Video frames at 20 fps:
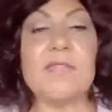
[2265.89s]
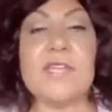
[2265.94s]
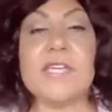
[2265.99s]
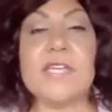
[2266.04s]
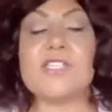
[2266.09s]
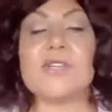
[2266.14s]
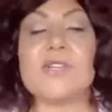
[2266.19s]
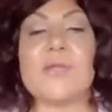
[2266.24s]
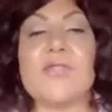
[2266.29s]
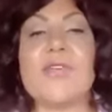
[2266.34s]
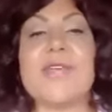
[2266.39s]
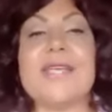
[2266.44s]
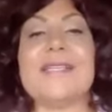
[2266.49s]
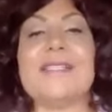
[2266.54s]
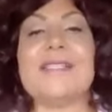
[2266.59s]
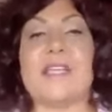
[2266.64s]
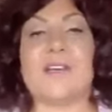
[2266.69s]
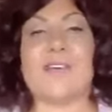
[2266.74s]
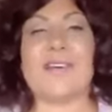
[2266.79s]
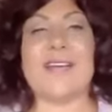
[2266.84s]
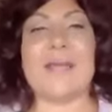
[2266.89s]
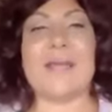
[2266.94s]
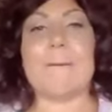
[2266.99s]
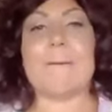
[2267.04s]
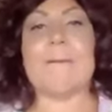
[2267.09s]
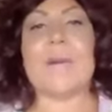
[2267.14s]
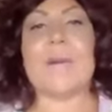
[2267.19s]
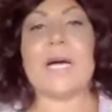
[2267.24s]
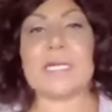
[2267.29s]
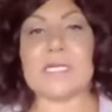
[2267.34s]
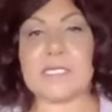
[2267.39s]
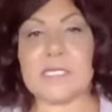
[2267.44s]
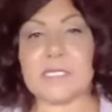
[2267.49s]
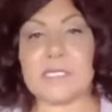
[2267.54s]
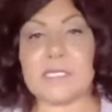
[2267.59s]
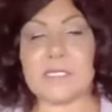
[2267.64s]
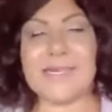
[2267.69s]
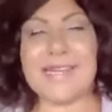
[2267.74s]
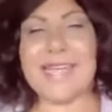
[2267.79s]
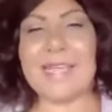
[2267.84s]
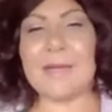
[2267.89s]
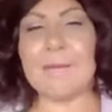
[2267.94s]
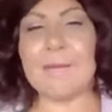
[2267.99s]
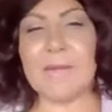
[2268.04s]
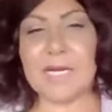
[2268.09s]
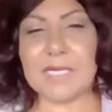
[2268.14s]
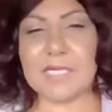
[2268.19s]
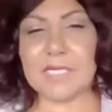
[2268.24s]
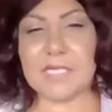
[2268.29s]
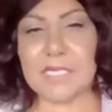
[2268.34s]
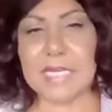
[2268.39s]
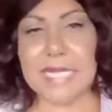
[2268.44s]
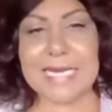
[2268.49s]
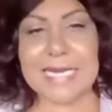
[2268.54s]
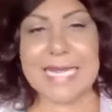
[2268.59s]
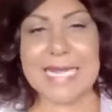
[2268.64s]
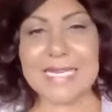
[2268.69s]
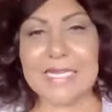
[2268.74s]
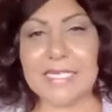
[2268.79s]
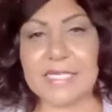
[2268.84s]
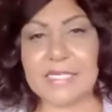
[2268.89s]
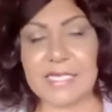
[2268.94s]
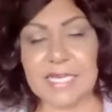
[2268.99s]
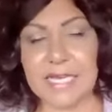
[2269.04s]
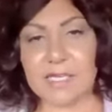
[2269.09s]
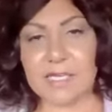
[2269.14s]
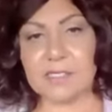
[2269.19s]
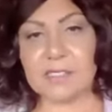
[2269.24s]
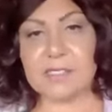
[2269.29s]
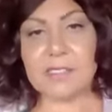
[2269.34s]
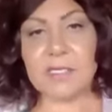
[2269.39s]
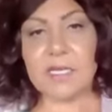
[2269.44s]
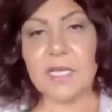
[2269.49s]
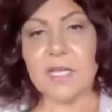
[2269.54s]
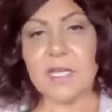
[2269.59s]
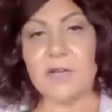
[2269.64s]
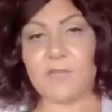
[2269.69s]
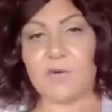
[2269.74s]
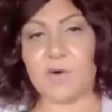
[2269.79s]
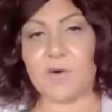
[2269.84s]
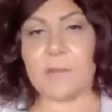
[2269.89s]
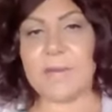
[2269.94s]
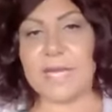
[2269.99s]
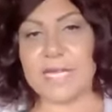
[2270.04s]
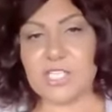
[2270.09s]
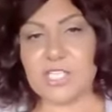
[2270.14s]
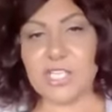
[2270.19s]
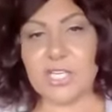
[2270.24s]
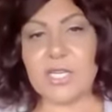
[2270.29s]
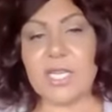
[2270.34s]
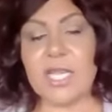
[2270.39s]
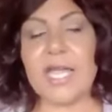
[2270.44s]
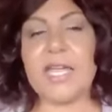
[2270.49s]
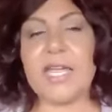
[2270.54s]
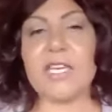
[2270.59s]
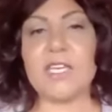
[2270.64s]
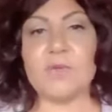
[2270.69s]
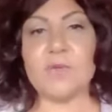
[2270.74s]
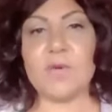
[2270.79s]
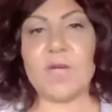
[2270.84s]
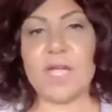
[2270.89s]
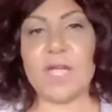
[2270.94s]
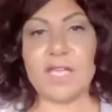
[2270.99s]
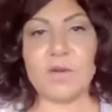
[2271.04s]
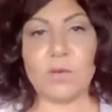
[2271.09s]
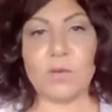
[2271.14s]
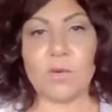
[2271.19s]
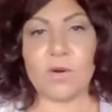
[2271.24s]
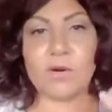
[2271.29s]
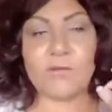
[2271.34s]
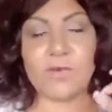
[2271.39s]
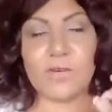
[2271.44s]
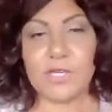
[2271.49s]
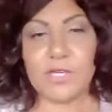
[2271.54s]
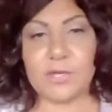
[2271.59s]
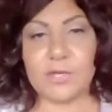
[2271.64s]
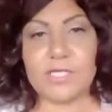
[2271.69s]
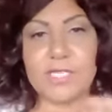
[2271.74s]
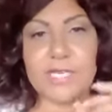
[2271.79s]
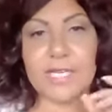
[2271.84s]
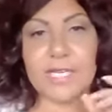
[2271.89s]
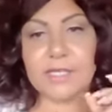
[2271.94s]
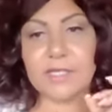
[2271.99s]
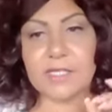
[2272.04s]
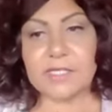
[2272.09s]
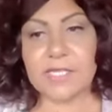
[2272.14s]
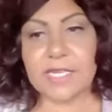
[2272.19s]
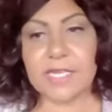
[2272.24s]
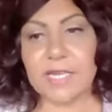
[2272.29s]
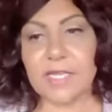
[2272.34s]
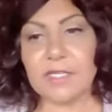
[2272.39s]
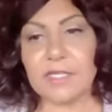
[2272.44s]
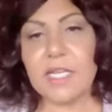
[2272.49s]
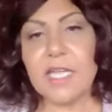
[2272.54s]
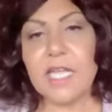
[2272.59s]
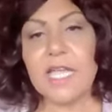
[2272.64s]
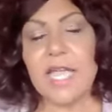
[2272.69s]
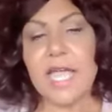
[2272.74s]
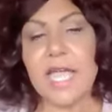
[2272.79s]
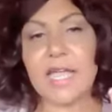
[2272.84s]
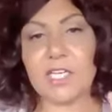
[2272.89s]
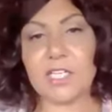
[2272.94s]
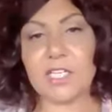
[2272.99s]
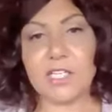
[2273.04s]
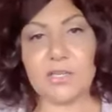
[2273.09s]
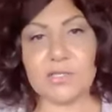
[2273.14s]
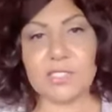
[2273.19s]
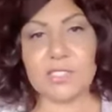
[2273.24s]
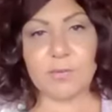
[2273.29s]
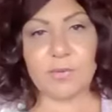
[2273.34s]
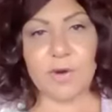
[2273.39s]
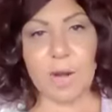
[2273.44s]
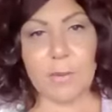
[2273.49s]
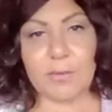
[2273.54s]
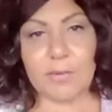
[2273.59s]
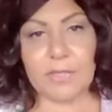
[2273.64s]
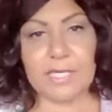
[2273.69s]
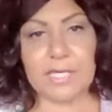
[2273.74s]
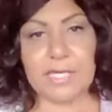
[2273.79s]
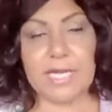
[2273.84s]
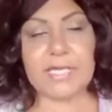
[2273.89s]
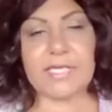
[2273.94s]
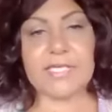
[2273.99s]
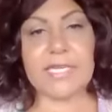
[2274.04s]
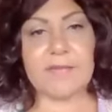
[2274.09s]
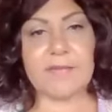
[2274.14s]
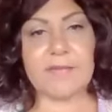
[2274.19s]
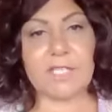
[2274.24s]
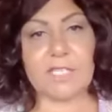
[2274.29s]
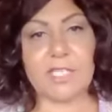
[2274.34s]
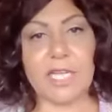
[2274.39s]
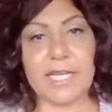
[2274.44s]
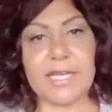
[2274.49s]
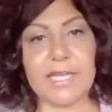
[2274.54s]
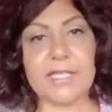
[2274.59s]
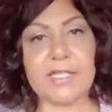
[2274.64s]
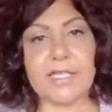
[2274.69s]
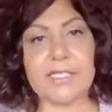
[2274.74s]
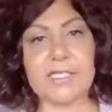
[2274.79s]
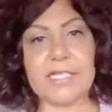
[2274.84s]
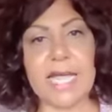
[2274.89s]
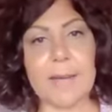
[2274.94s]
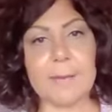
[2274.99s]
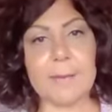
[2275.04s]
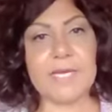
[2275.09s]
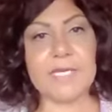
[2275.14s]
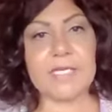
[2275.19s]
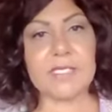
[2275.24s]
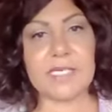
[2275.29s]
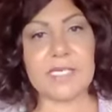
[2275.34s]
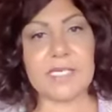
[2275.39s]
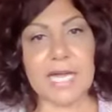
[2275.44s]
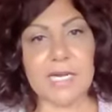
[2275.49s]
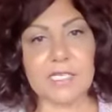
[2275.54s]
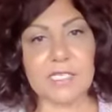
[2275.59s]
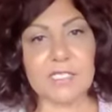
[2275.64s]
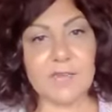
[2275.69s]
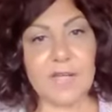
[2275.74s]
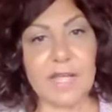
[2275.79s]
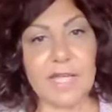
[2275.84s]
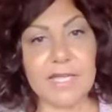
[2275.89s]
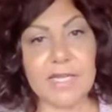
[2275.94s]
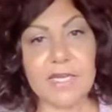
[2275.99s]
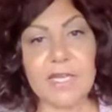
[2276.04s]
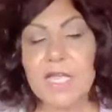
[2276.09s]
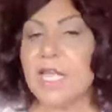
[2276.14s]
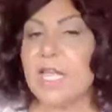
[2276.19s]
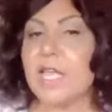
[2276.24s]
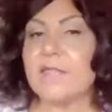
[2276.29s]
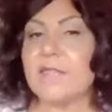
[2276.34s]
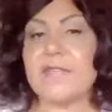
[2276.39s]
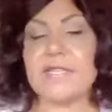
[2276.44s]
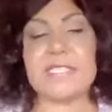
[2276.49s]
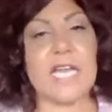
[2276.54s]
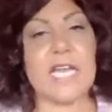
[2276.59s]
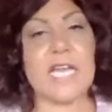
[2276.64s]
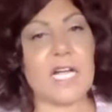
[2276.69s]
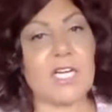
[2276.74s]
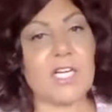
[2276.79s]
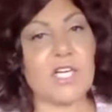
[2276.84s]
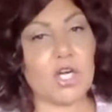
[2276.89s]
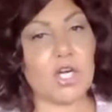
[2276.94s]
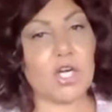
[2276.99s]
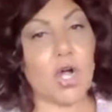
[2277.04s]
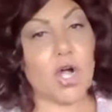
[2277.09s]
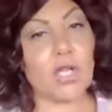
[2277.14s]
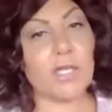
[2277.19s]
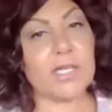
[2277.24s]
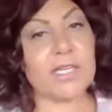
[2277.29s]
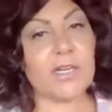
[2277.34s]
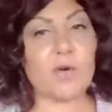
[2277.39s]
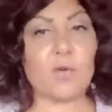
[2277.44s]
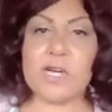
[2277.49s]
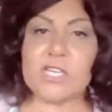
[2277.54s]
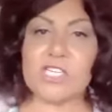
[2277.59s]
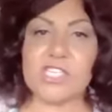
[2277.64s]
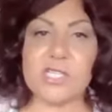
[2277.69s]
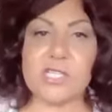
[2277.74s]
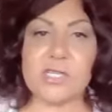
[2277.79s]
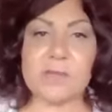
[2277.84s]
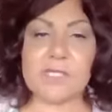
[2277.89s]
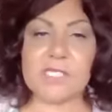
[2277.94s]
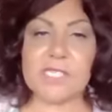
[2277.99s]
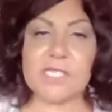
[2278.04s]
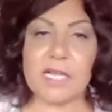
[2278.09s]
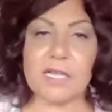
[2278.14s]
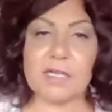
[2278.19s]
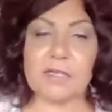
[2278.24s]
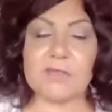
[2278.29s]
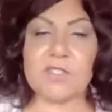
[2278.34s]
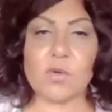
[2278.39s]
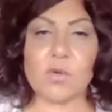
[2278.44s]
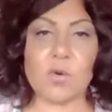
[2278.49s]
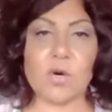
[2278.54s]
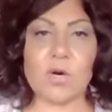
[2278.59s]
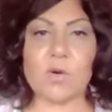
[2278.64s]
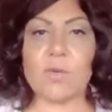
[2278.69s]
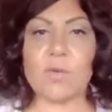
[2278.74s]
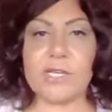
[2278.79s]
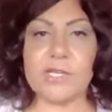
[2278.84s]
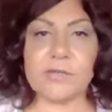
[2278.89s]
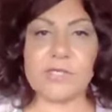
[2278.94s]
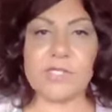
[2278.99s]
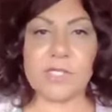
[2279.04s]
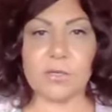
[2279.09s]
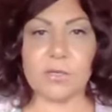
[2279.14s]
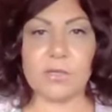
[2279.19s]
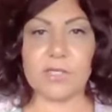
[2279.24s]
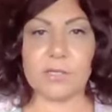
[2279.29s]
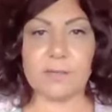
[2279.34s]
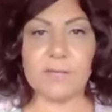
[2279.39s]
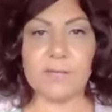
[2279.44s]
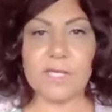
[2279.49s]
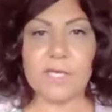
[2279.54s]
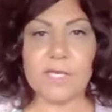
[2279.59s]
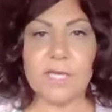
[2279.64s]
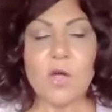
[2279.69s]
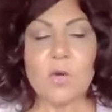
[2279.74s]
These are things that are a must in any sales formation, and in order for you to get the sale and close it properly and to have a client that's happy and satisfied, that's not going to call and question themselves or what you sold them.